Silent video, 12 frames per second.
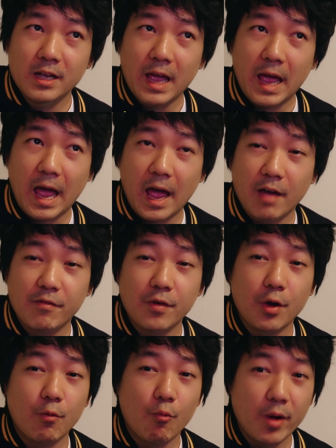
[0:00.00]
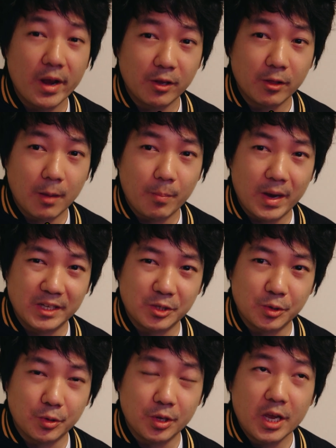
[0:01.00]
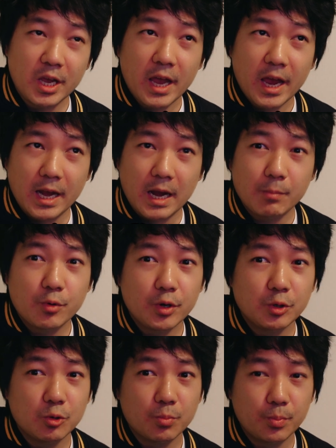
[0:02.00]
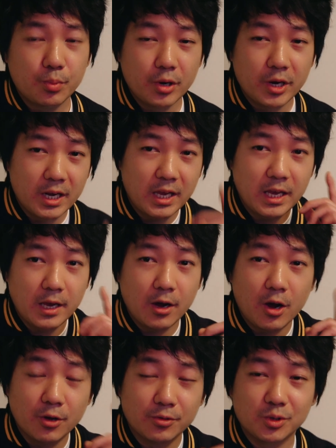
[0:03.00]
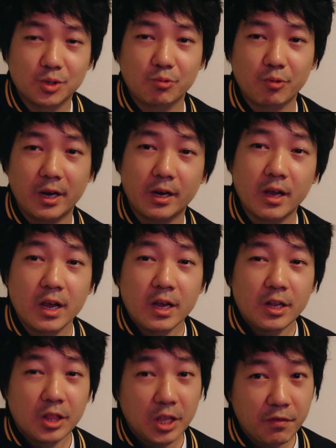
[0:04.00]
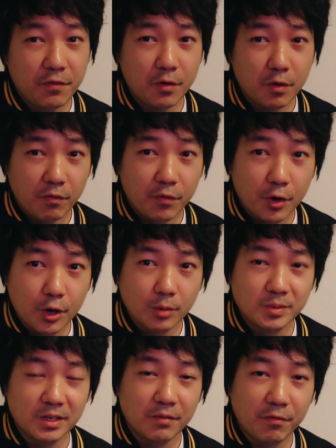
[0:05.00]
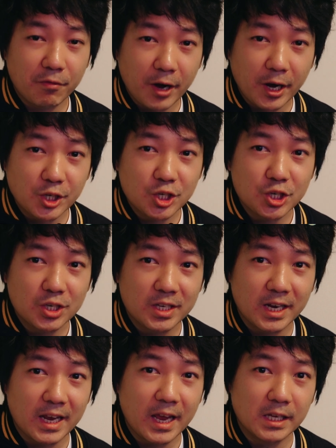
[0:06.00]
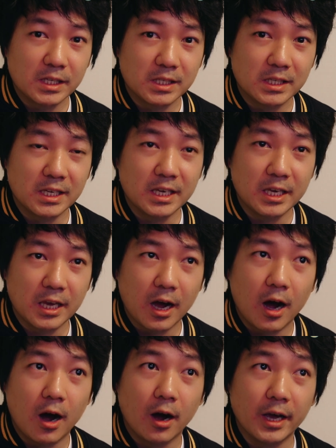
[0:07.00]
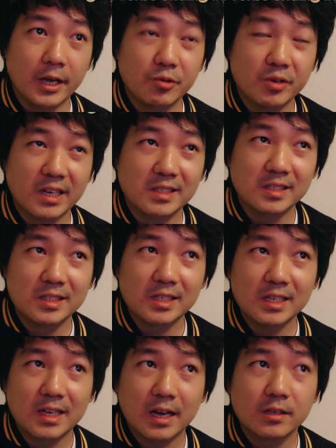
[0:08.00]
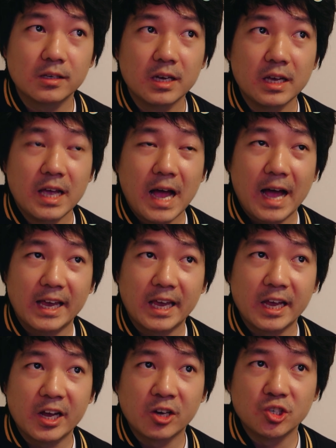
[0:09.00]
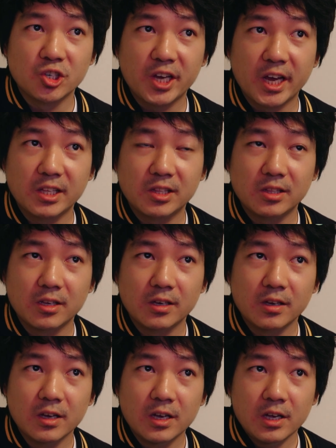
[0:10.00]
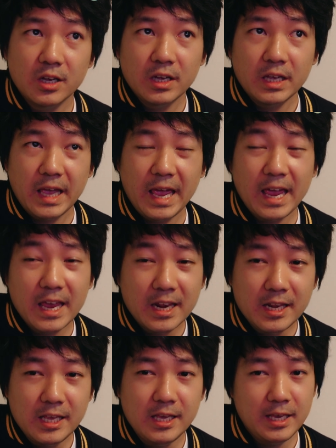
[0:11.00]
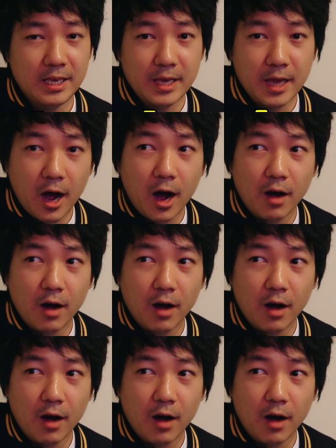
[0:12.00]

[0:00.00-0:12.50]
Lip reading: have a regular pattern, and I'm going to put it here on the screen, different verbs in French that ends in ER, and you can see that I can conjugate any ER